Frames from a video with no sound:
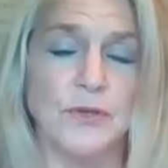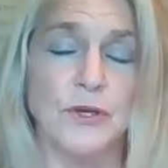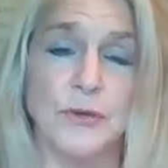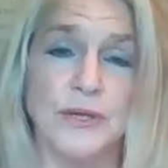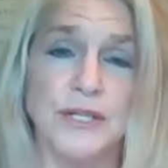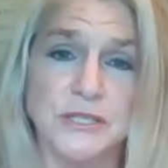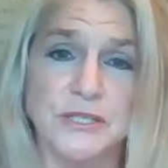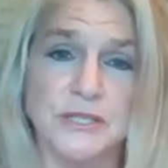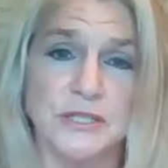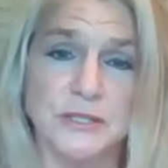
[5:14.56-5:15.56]

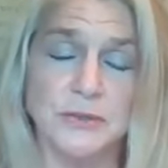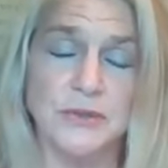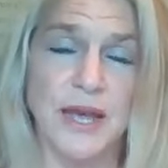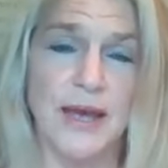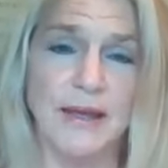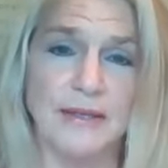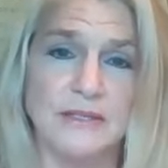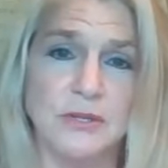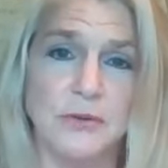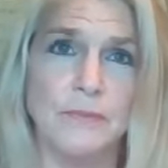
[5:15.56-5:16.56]
courage to do that.
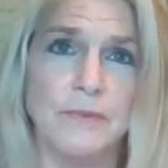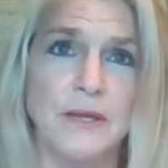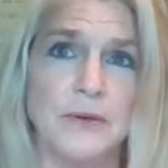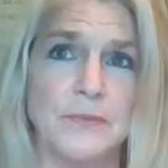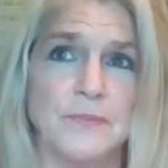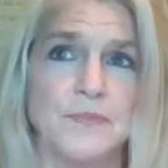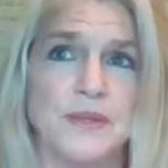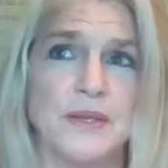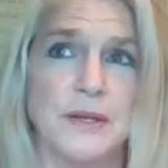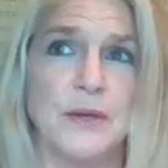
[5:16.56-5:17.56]
And Scorpio,
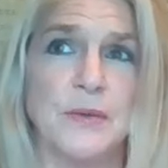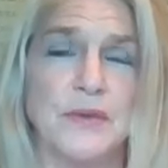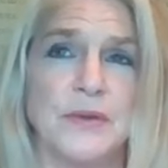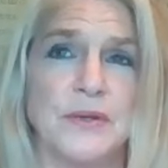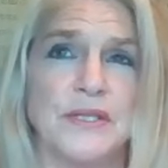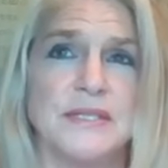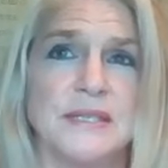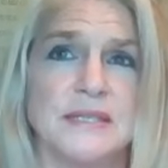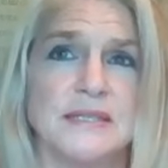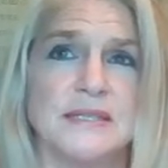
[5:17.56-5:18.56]
there is
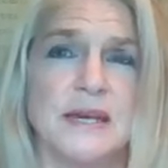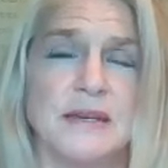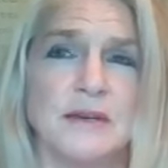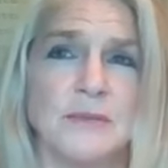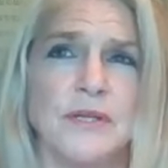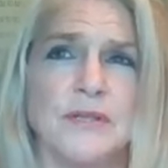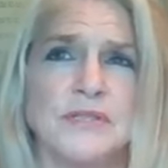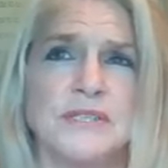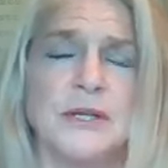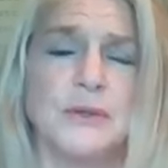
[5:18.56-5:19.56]
a real
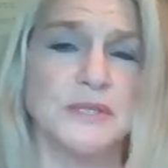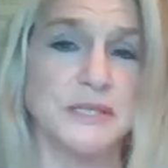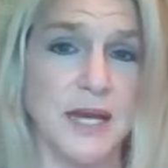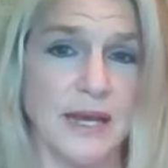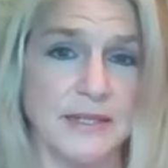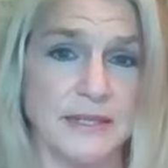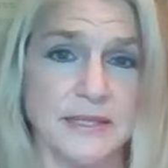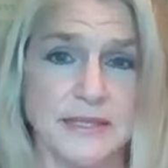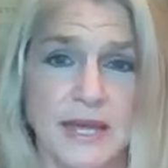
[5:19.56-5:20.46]
secret side to this